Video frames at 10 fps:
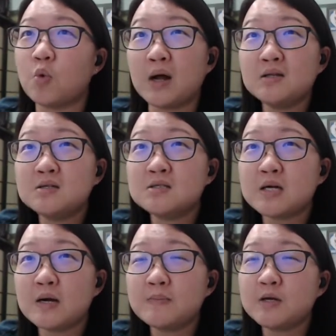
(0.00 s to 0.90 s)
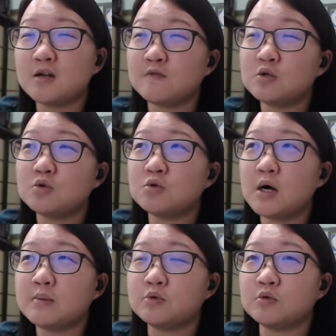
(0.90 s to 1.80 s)
Some can even go up to
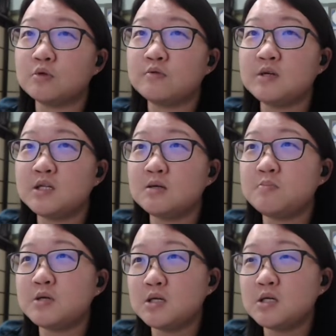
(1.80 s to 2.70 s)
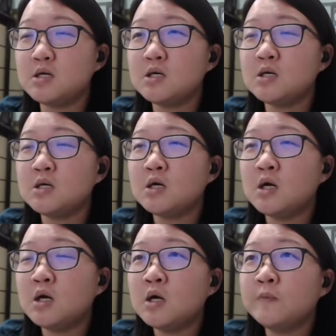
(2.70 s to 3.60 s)
3 dp.
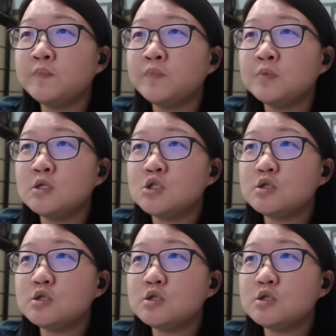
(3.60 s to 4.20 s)
Digital stopwatch,